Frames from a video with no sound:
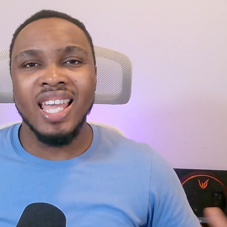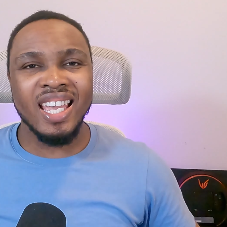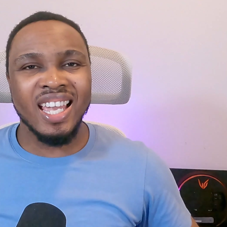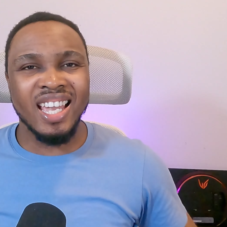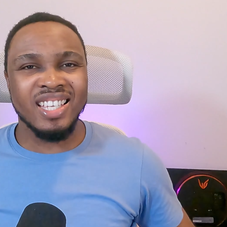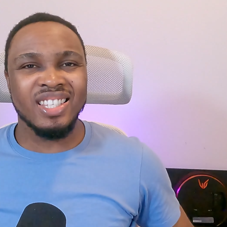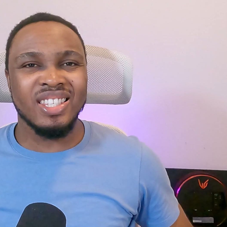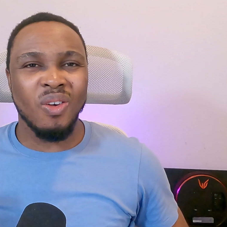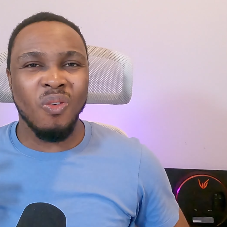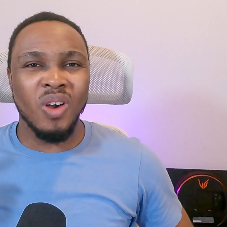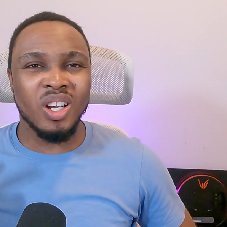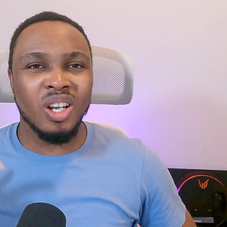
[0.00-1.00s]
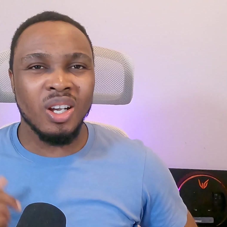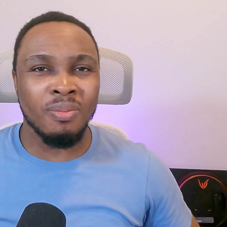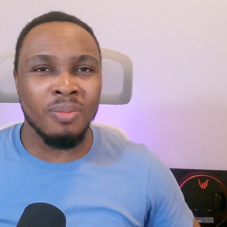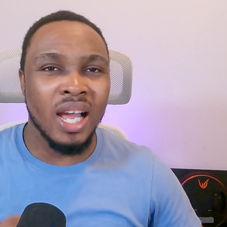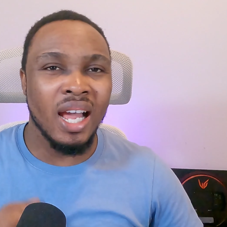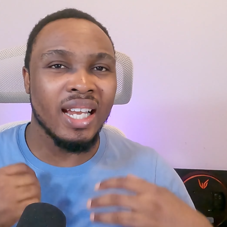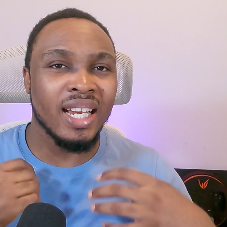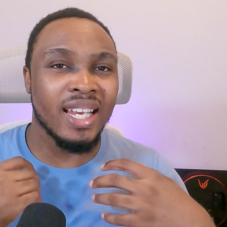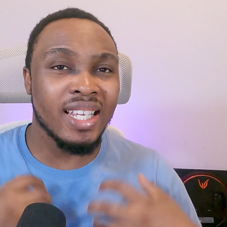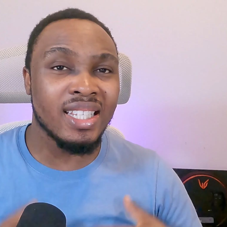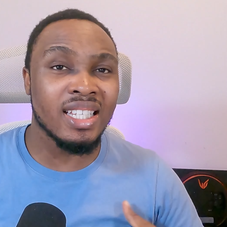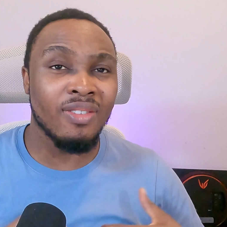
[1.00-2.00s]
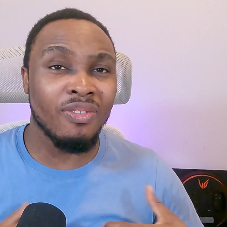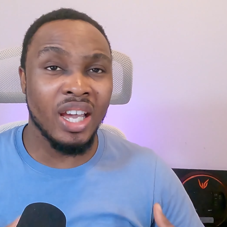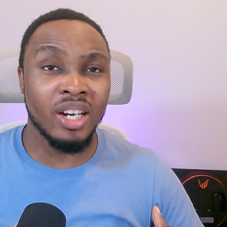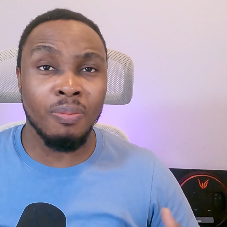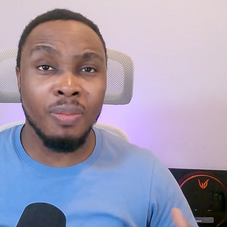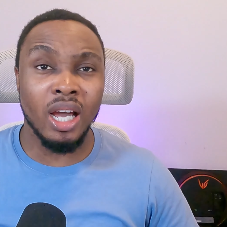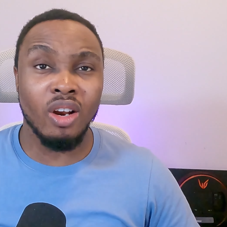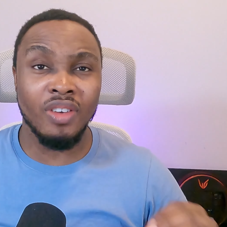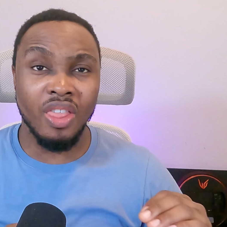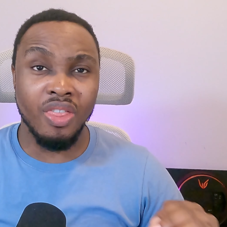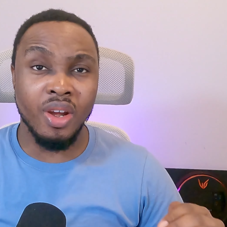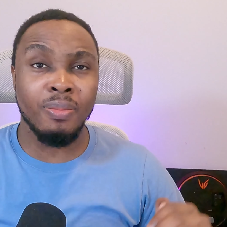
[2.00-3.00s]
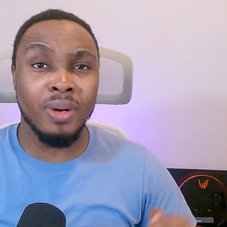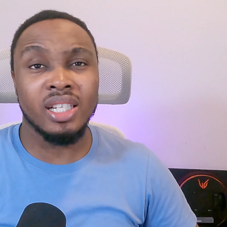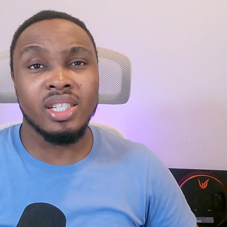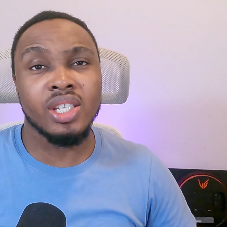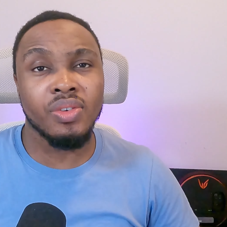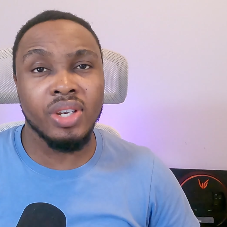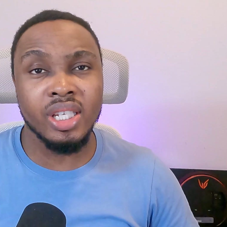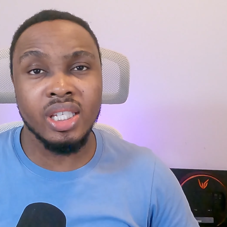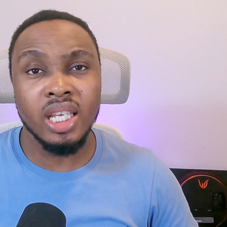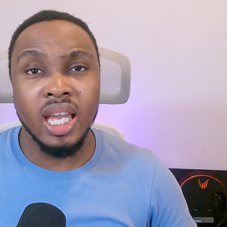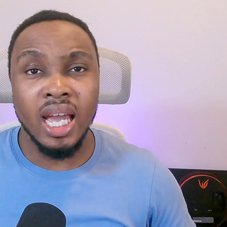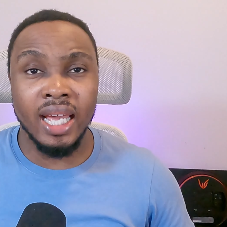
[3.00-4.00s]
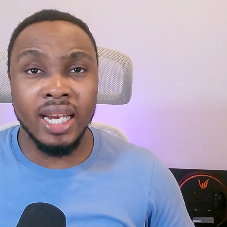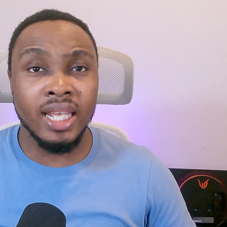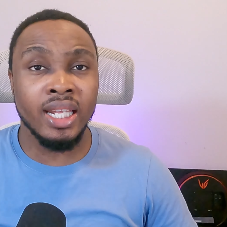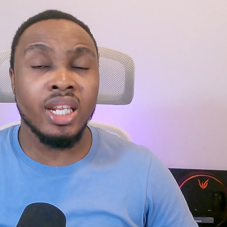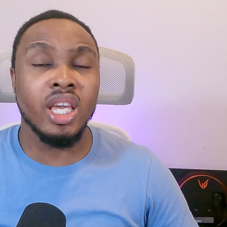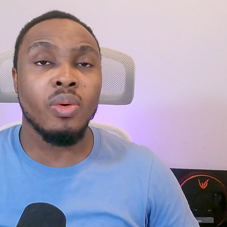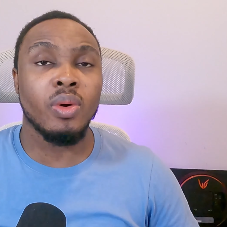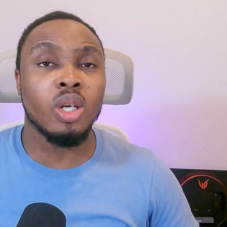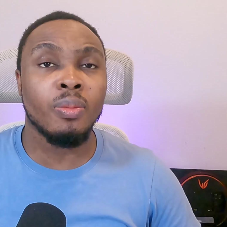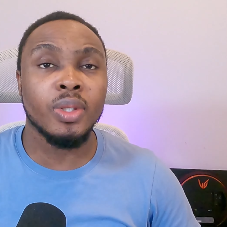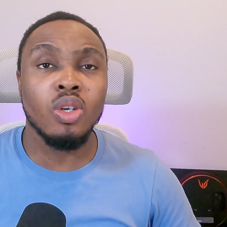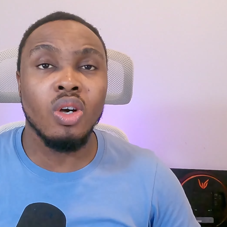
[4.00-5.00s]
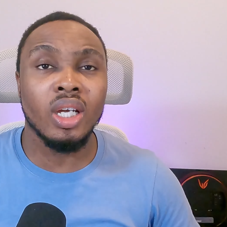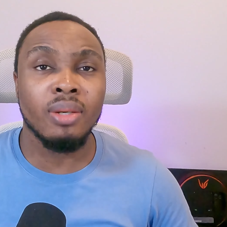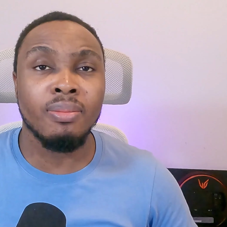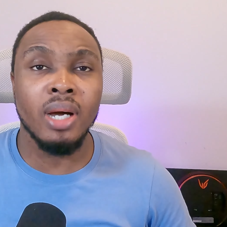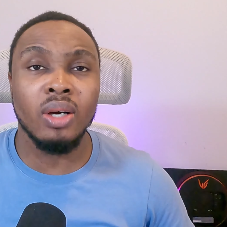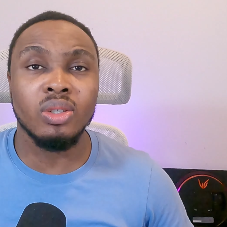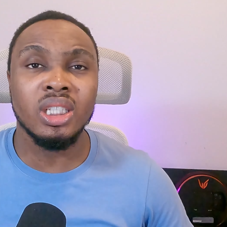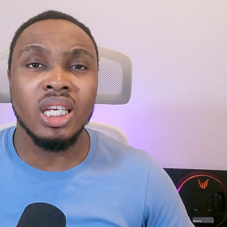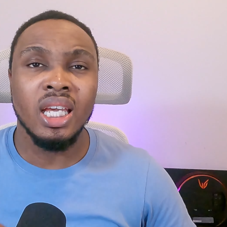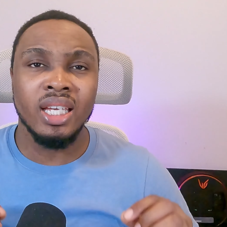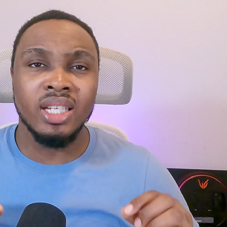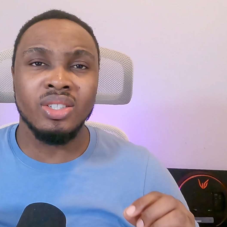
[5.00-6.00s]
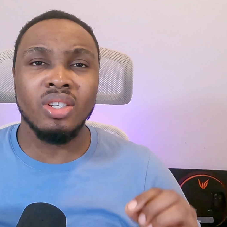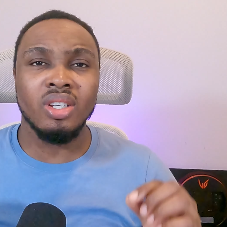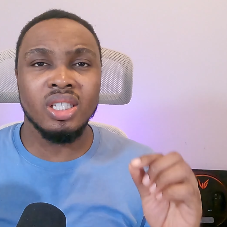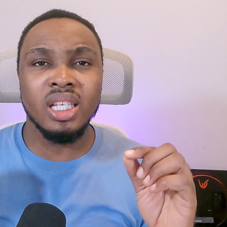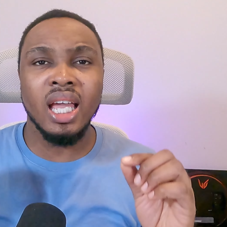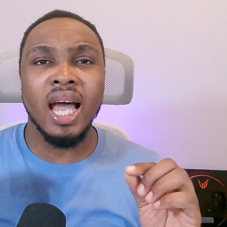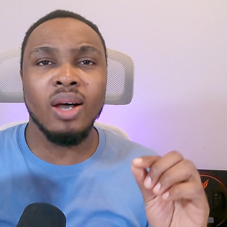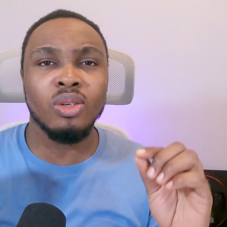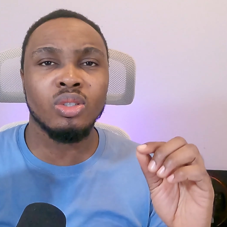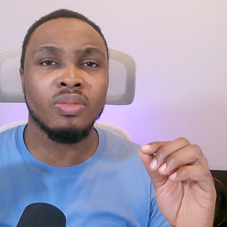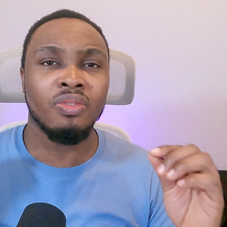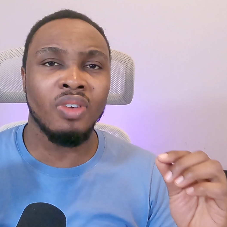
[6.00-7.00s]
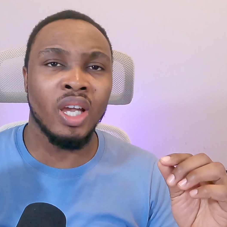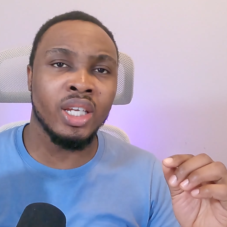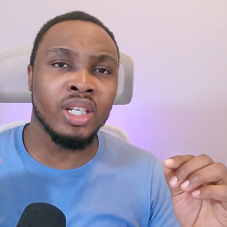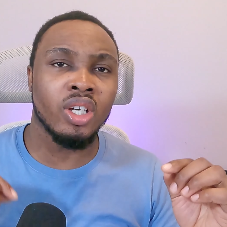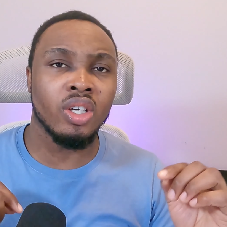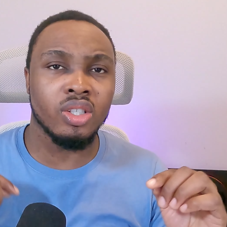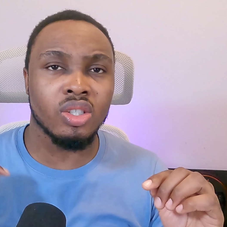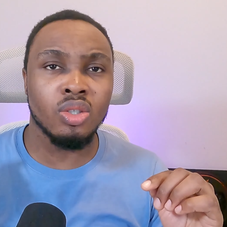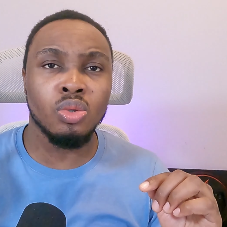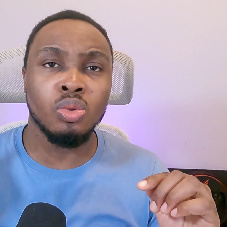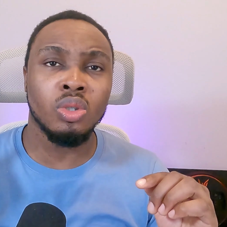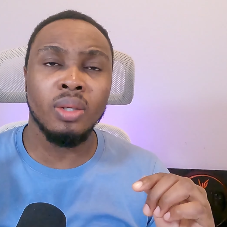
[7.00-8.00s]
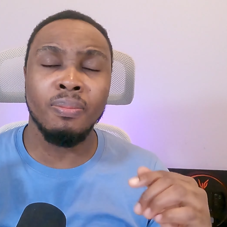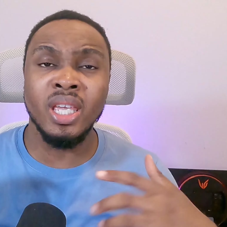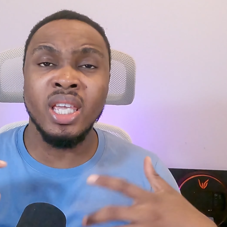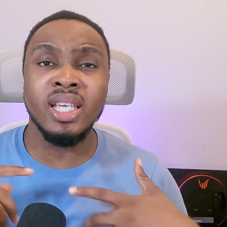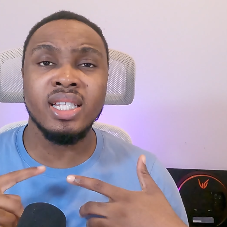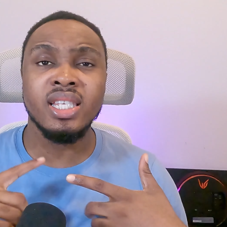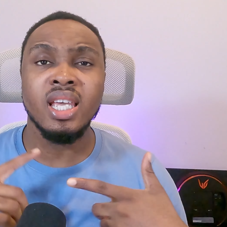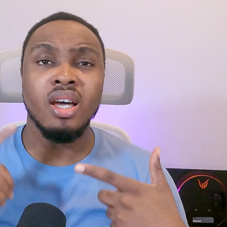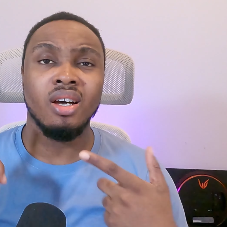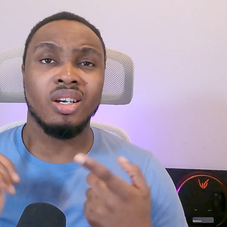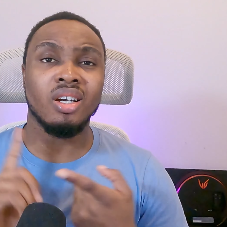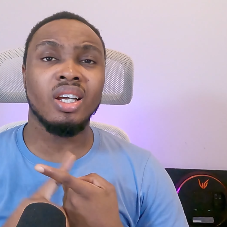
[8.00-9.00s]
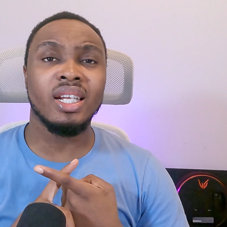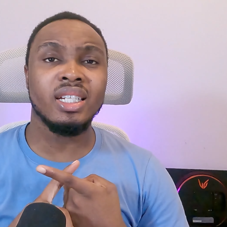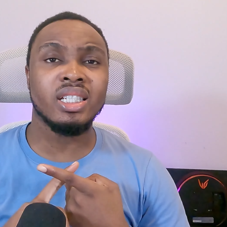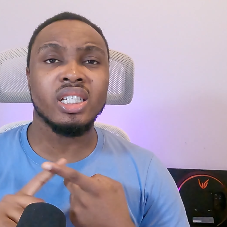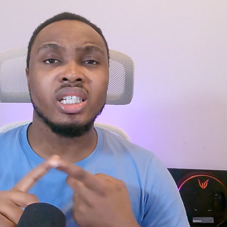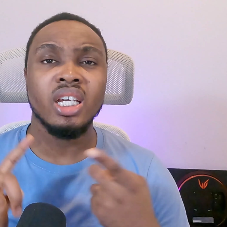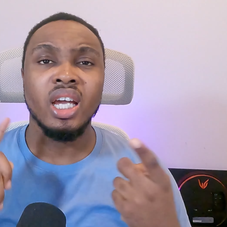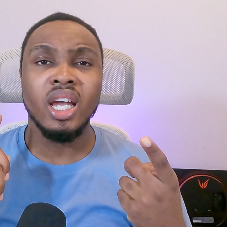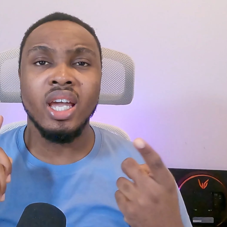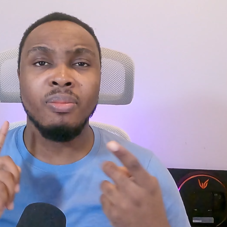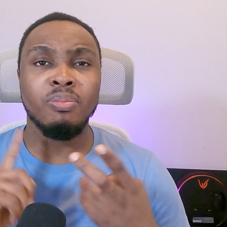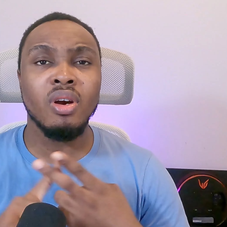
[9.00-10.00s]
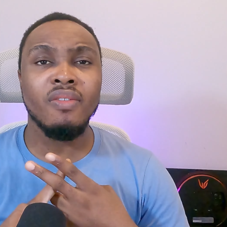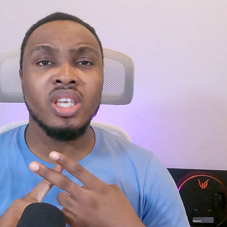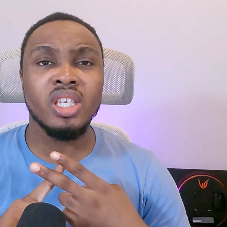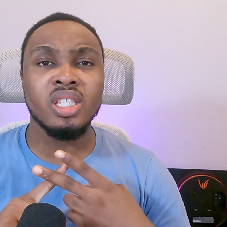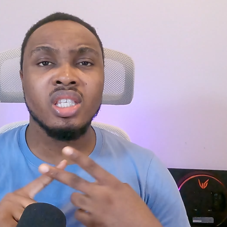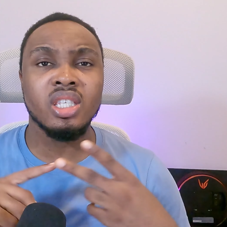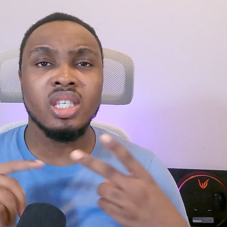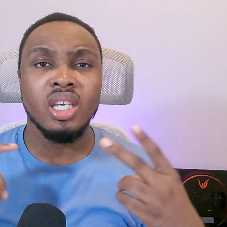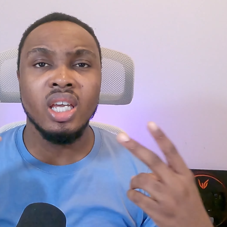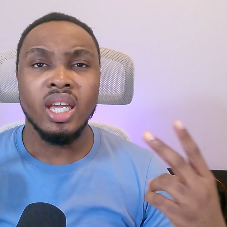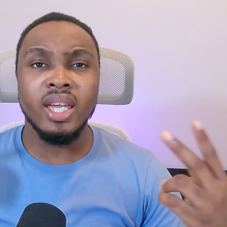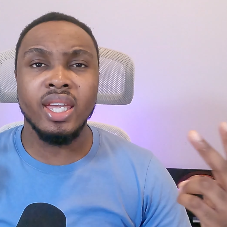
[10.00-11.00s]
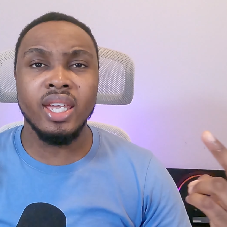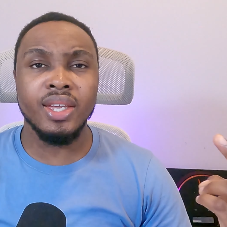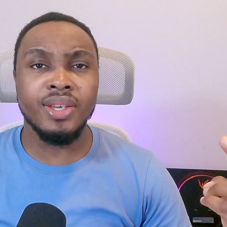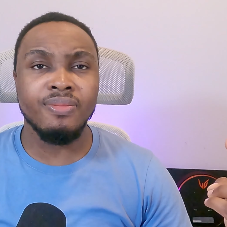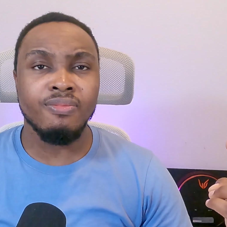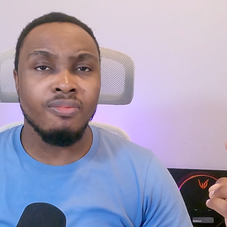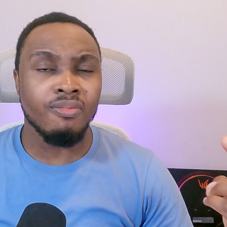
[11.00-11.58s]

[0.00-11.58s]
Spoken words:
Hey guys, welcome. This is the final part of our three-part series, and in here we're going to be talking about just how to find a school, be it a college, a province, a